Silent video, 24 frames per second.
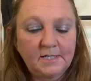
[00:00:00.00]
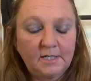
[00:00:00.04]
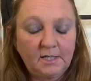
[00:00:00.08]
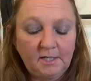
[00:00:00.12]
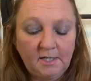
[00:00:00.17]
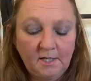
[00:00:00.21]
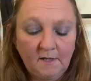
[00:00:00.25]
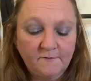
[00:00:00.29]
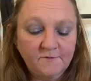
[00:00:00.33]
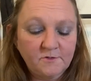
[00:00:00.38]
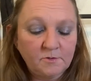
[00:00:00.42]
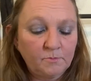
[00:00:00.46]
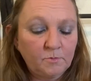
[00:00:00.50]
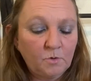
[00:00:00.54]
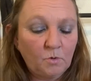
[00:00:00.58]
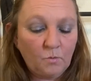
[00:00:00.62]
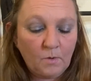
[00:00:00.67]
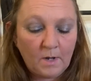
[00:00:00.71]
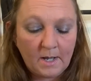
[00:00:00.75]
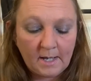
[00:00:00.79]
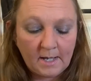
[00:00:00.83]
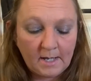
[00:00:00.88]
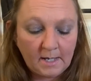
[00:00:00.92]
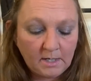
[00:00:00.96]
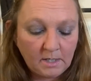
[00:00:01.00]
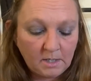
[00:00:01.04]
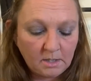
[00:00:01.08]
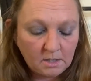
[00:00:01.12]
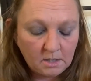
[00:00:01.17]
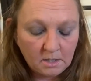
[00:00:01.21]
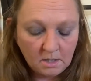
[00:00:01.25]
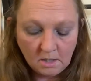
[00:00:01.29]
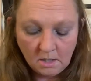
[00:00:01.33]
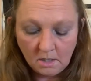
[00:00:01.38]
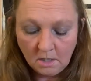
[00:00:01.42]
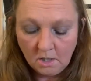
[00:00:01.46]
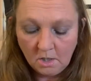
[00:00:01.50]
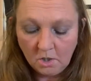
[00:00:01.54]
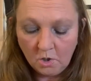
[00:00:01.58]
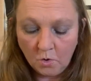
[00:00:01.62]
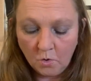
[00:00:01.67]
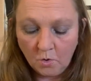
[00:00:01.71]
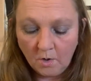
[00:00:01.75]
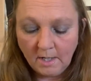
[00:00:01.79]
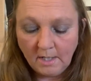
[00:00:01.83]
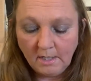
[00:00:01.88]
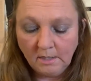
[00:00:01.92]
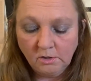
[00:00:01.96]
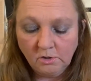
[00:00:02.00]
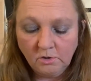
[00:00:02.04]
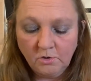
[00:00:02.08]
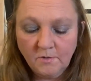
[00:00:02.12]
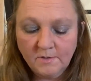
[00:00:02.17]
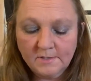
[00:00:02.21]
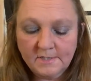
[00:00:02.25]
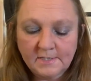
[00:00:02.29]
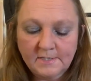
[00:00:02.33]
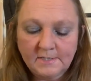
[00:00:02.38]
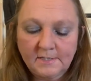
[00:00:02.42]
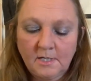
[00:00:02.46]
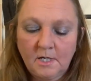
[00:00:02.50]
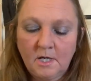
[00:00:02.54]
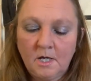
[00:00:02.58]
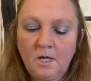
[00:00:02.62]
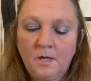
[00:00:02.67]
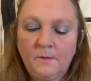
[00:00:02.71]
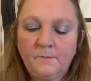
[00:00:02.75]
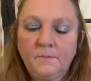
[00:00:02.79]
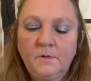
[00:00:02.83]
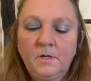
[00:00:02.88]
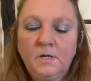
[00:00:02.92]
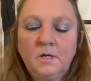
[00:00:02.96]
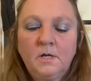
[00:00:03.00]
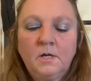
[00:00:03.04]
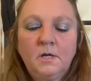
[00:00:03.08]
He gives them away or he loses them.